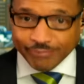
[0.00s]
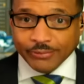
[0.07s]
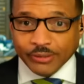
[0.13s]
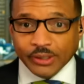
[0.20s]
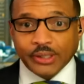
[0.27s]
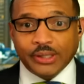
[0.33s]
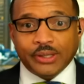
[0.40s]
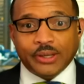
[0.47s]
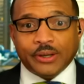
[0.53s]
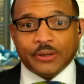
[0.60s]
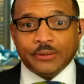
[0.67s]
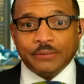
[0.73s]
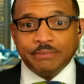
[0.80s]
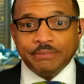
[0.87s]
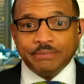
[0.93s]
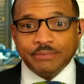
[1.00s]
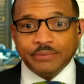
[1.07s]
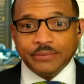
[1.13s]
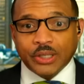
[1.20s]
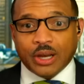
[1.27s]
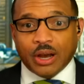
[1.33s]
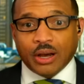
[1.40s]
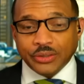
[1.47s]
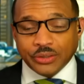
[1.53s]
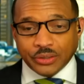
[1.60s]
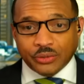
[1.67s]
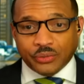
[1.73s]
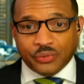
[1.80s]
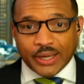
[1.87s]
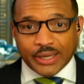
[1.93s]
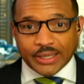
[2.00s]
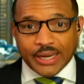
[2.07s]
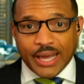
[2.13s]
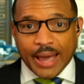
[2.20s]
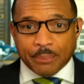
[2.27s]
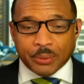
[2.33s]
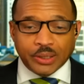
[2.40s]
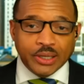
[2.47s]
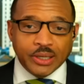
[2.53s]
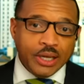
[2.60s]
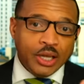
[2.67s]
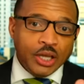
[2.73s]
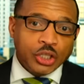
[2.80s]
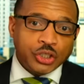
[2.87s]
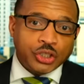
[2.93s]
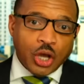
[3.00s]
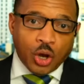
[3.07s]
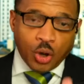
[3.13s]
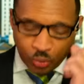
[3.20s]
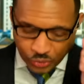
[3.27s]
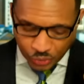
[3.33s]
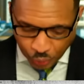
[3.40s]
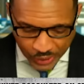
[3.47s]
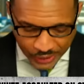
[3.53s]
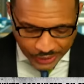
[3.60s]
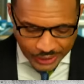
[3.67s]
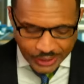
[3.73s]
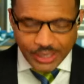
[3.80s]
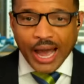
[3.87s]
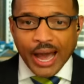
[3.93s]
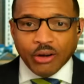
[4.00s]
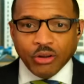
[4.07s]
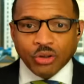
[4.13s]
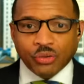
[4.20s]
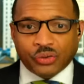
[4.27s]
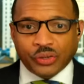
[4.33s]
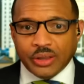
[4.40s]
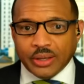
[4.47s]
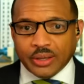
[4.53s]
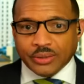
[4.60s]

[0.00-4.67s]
you know, cause and effect can happen. So, Rickey, how do you see this?